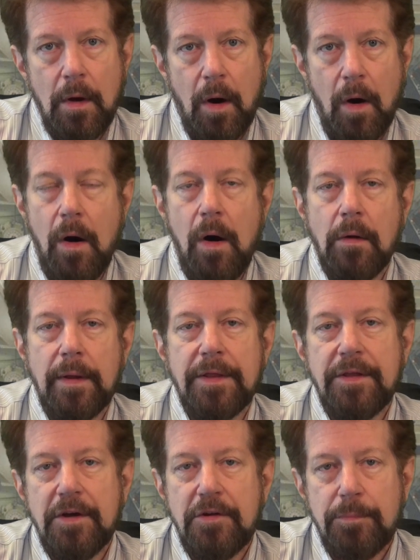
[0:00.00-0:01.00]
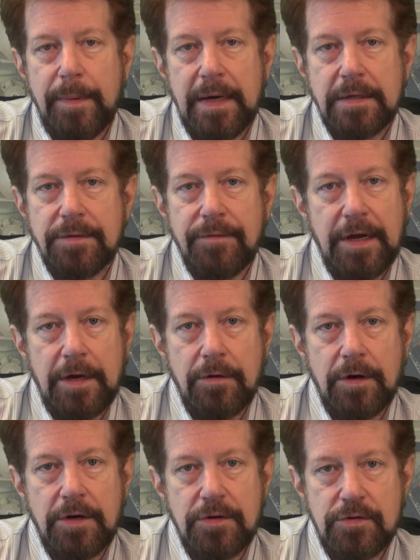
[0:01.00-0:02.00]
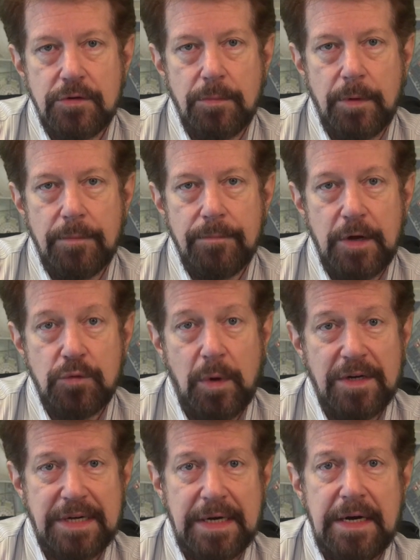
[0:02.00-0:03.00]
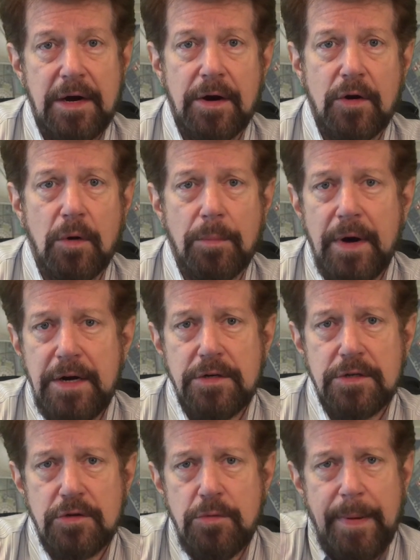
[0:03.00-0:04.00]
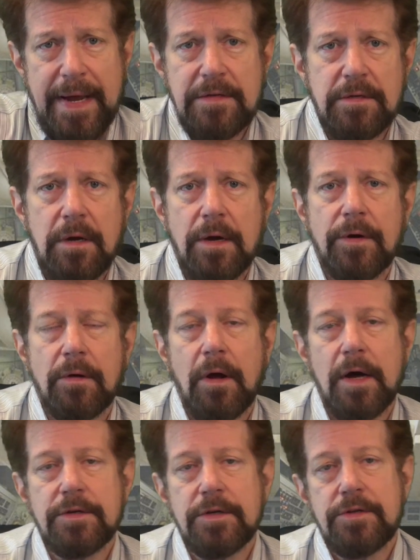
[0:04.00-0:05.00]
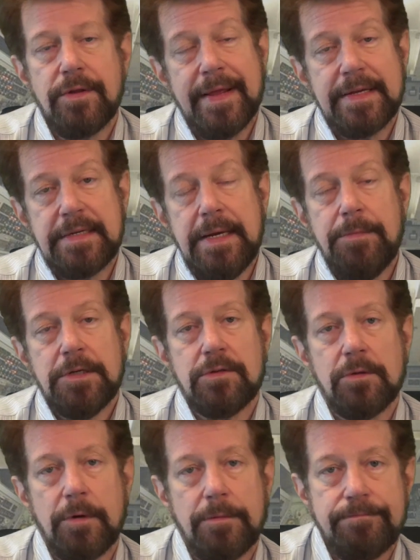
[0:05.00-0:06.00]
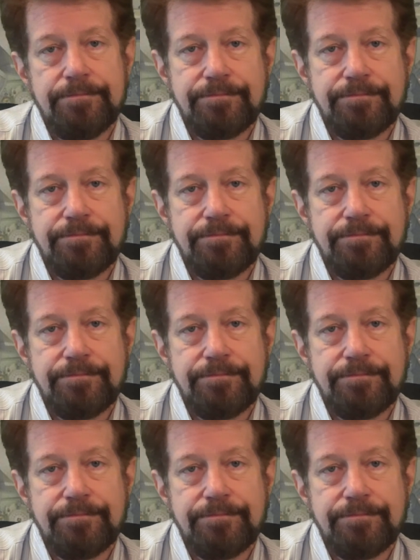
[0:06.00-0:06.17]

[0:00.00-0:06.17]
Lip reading: All at the expense of the ignorant consumer, as well as uncaring corporations who pass along their losses to that same consumer.